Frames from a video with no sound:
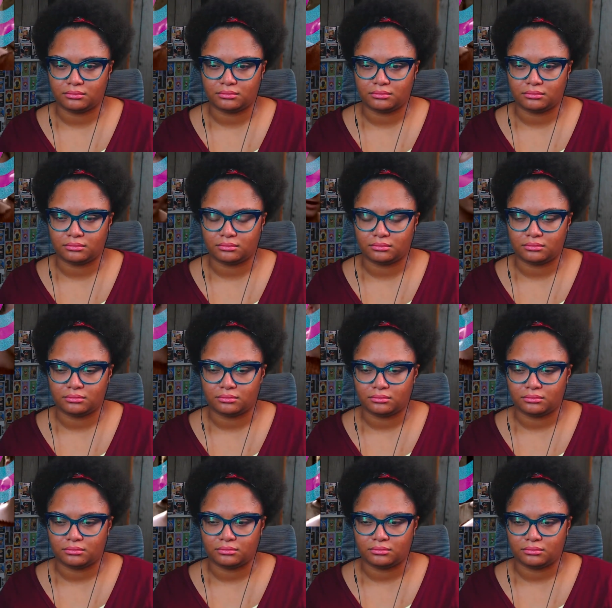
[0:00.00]

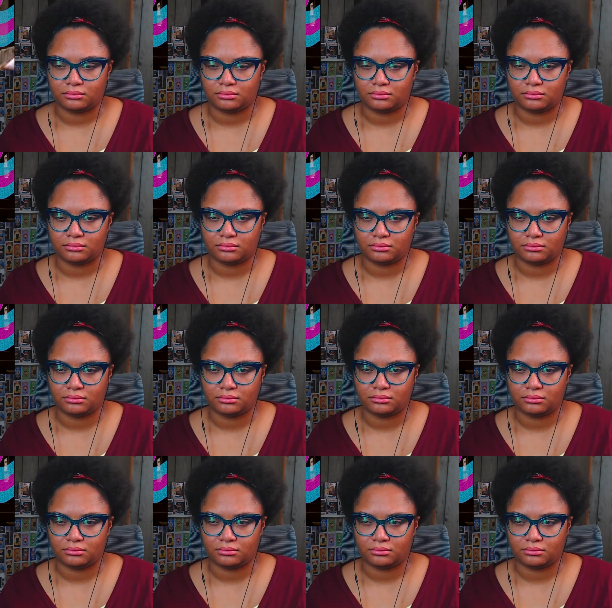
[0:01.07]

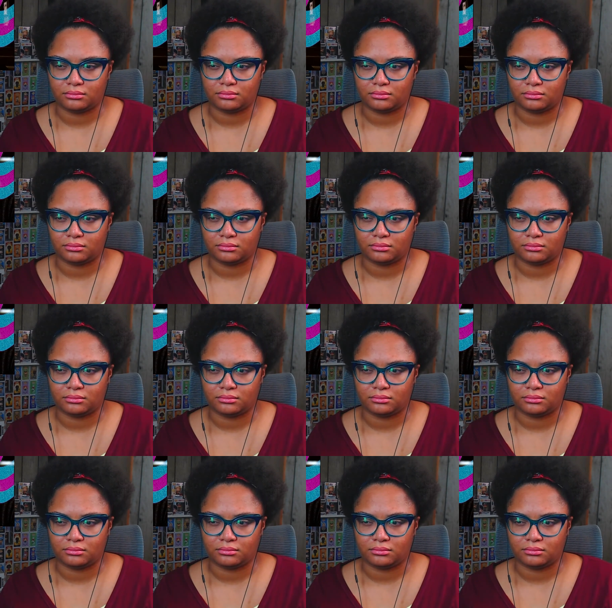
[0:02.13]
(no one is talking)